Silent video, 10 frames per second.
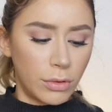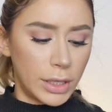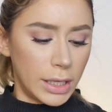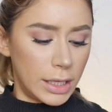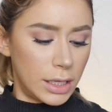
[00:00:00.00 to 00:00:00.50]

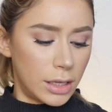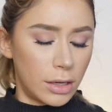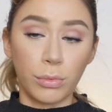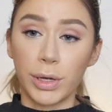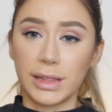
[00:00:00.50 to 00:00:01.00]
Going
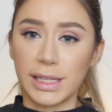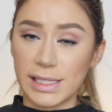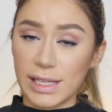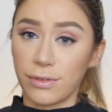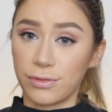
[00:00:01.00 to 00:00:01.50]
in with
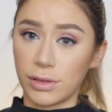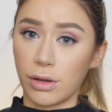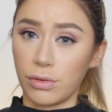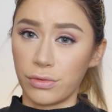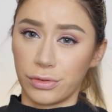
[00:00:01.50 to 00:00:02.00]
this
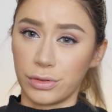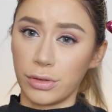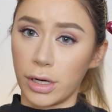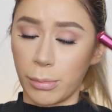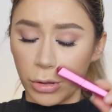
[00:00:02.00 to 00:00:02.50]
Flow
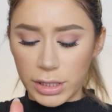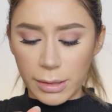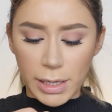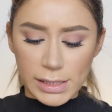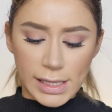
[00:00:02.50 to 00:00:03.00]
Fleur
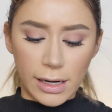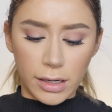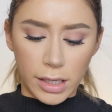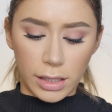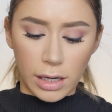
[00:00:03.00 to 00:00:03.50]
Motte
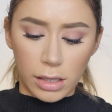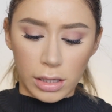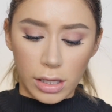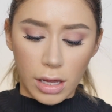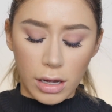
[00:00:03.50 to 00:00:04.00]
mascara in
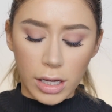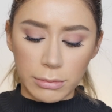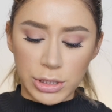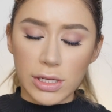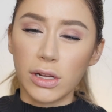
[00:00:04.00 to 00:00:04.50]

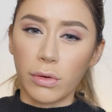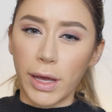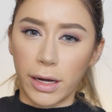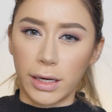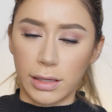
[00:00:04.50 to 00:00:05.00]
Long, I'm just going to
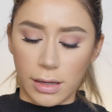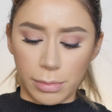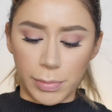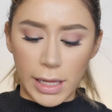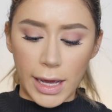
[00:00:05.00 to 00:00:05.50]
go ahead and
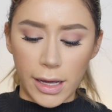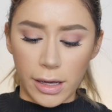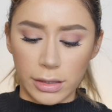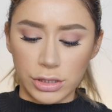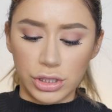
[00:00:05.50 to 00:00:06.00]
apply
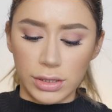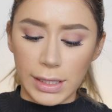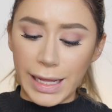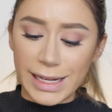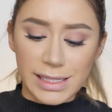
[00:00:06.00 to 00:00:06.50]
a
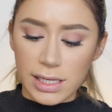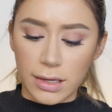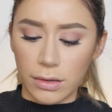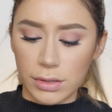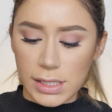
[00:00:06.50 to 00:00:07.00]
light
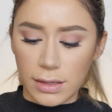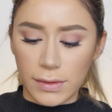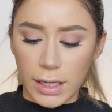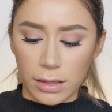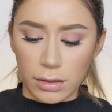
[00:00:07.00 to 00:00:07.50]
coat
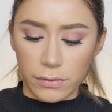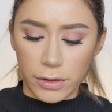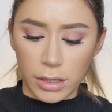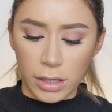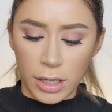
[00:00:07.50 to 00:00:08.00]
of that
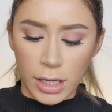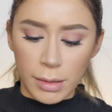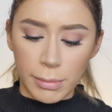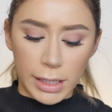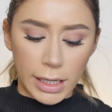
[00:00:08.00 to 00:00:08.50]
over
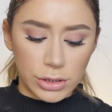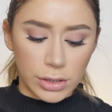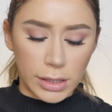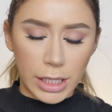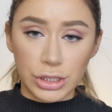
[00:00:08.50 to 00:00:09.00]
my
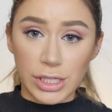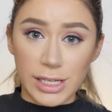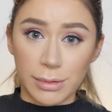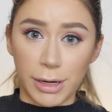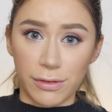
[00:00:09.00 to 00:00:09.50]
natural
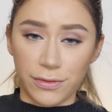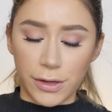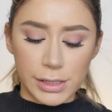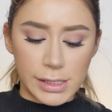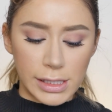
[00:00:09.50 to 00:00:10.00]
lashes and my
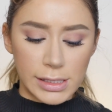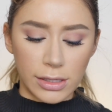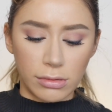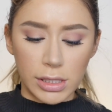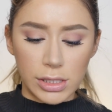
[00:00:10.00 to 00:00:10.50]

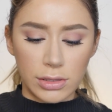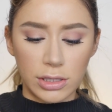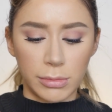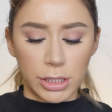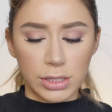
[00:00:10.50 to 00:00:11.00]
falsies. I don't want to
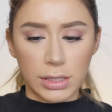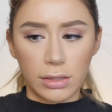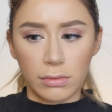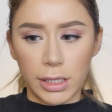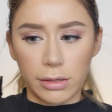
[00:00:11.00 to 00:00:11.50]
do too much because
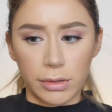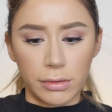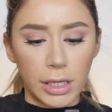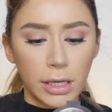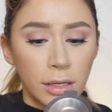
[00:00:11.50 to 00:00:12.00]
I don't like
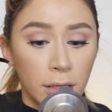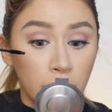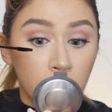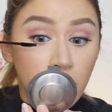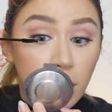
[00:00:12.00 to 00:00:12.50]
ruining
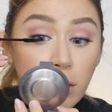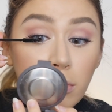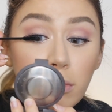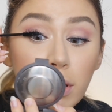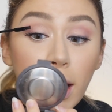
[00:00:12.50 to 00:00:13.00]

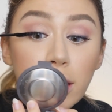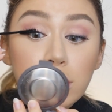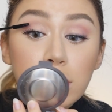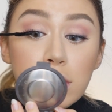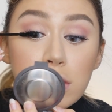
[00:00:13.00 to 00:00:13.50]

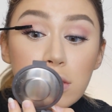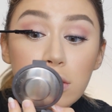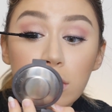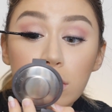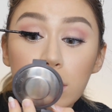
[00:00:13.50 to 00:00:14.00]
lashes
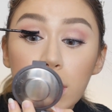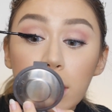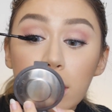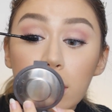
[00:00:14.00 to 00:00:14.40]
too